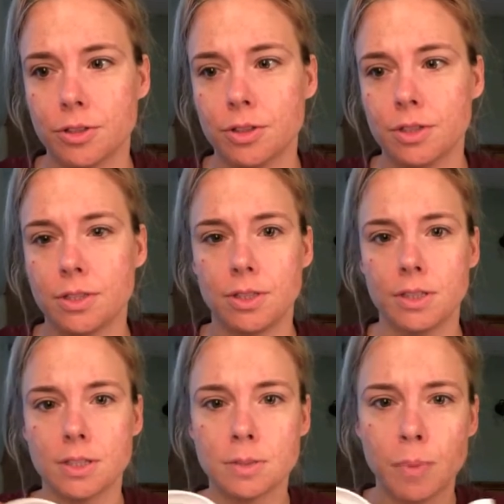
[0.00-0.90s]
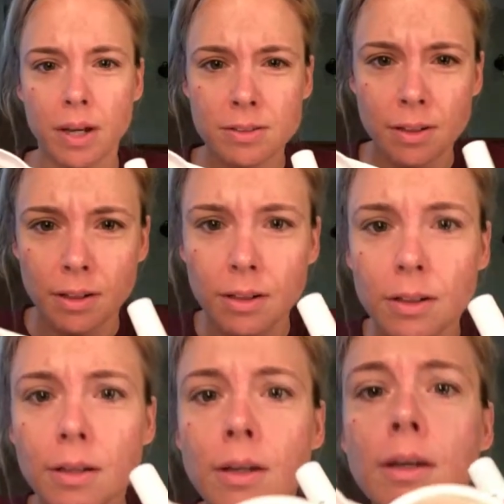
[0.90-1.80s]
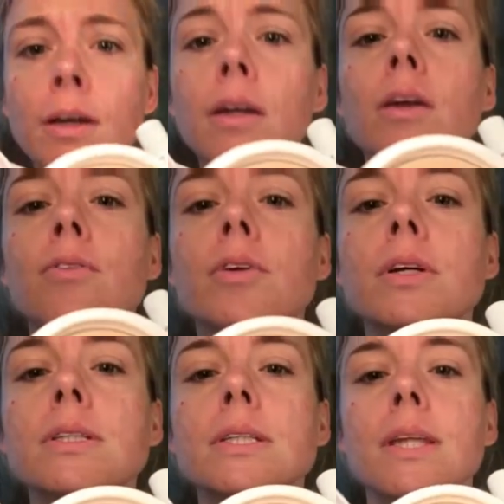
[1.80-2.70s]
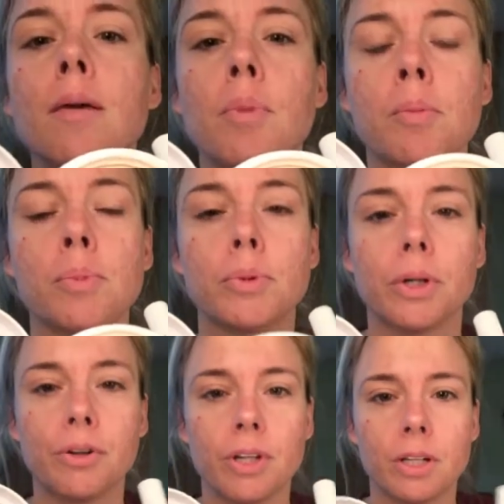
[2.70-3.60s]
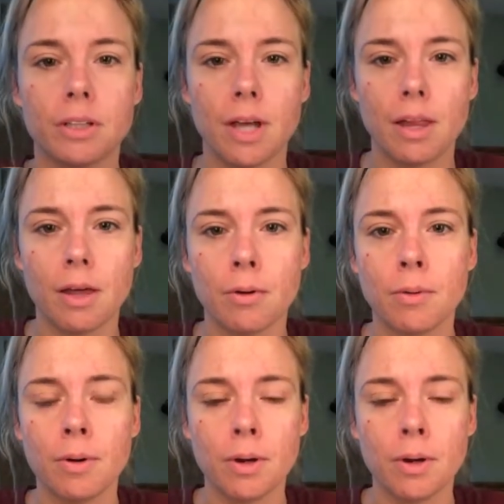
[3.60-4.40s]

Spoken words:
You could see the specks on it. I don't know if you can see that, purple and green and yellow.